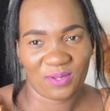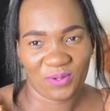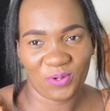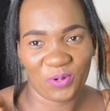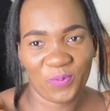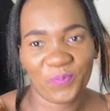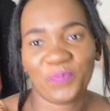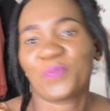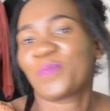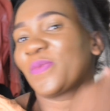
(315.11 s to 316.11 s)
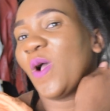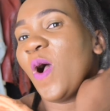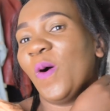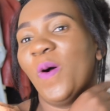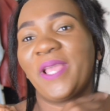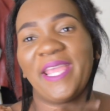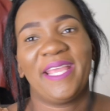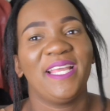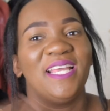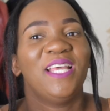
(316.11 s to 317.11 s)
you know oh
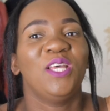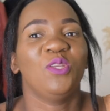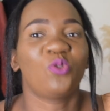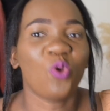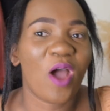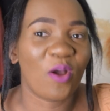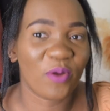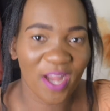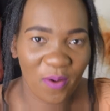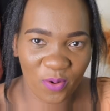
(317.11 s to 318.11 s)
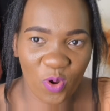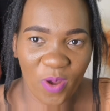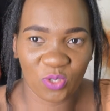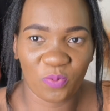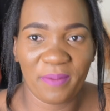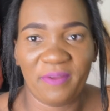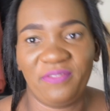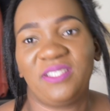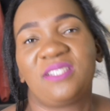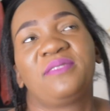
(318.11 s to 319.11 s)
okay so i got now no one to pay my
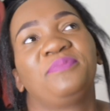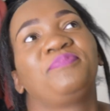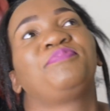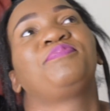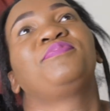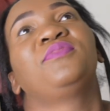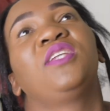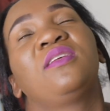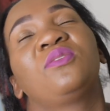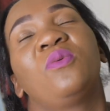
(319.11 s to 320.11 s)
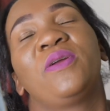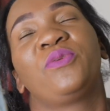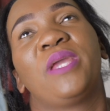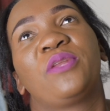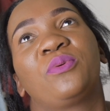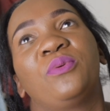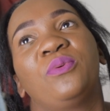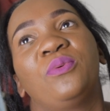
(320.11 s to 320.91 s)
fees so what do i do